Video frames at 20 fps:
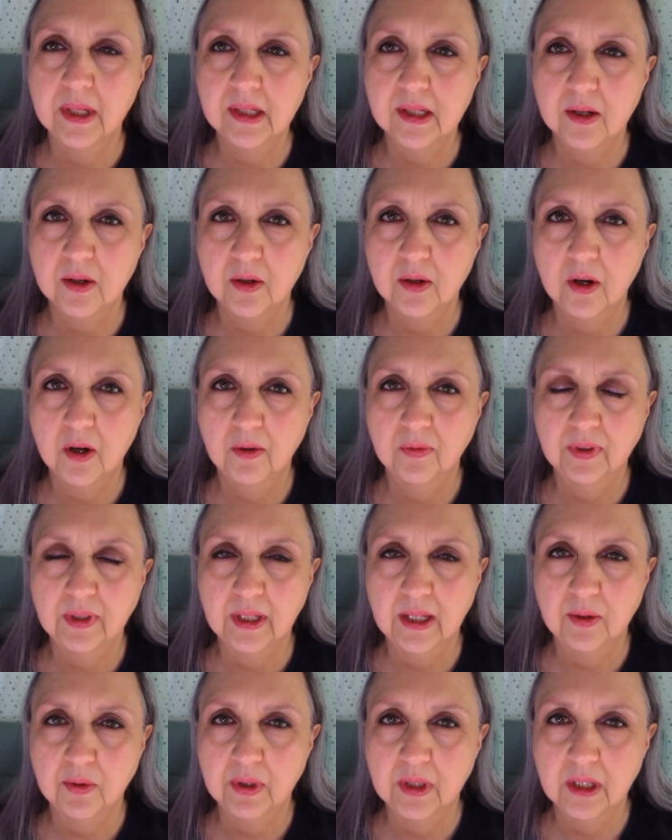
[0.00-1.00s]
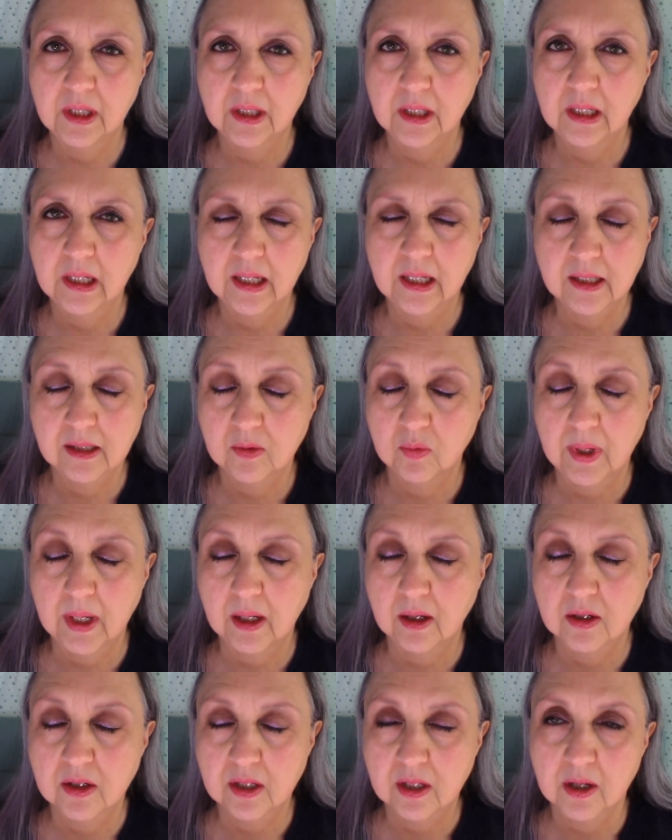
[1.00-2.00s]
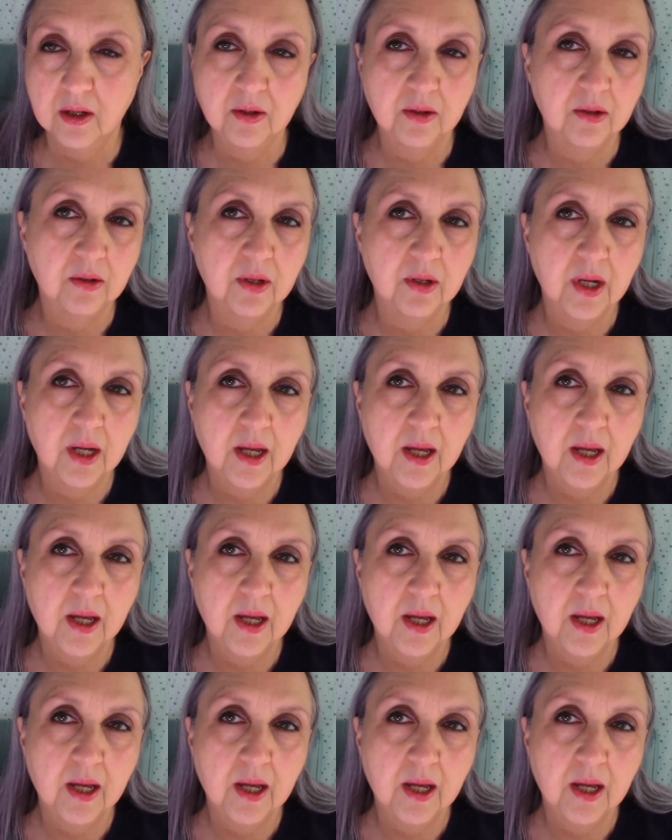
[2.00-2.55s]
so hopefully within the next week or so